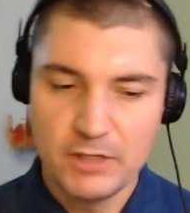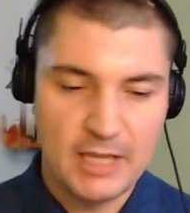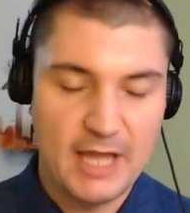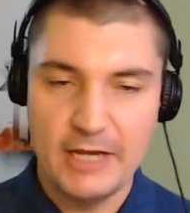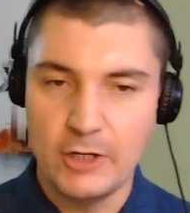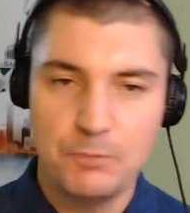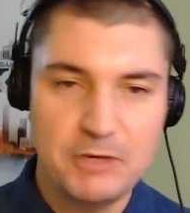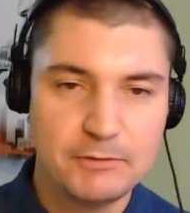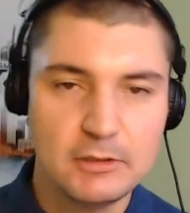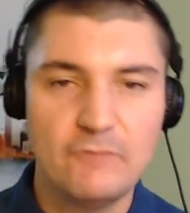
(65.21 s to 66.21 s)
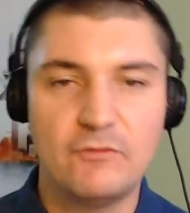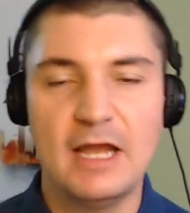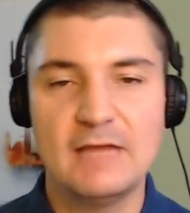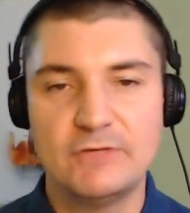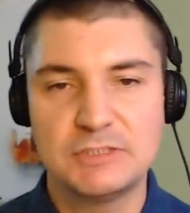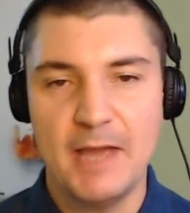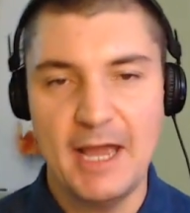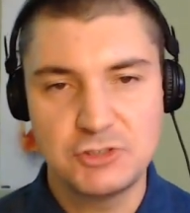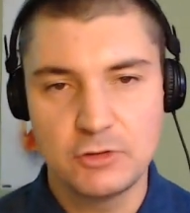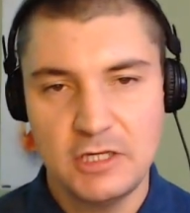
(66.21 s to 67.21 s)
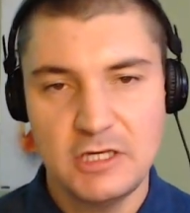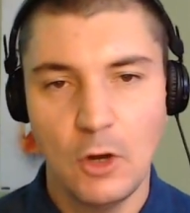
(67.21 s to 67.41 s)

Again, I know people love Ryan Fitzpatrick.